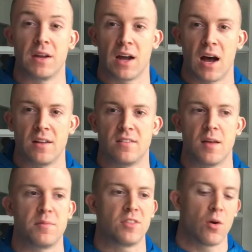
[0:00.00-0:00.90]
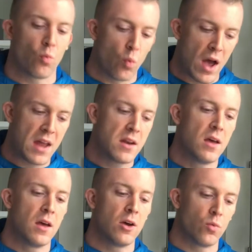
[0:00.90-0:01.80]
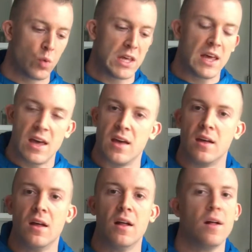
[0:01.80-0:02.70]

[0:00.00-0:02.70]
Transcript: concepts that when we hit